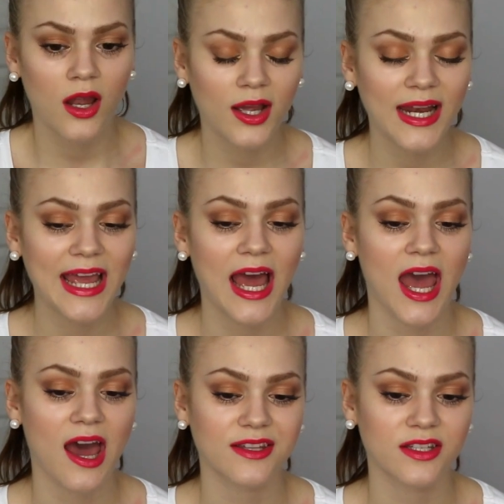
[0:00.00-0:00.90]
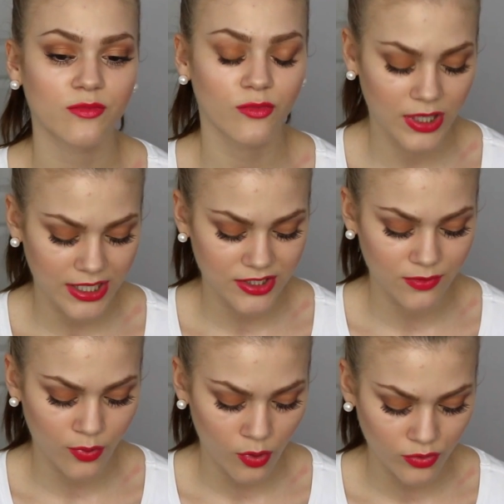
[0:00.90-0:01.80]
Luckily, I had some really
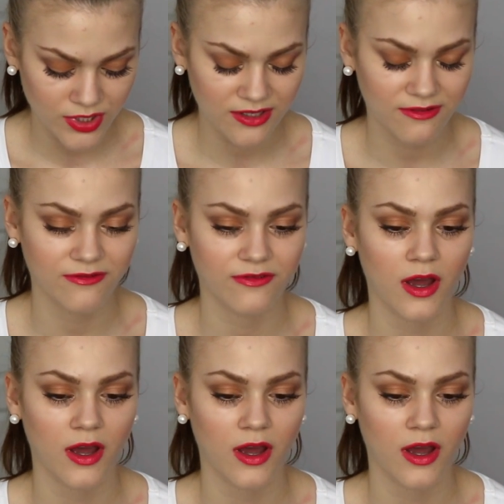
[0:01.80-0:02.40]
supportive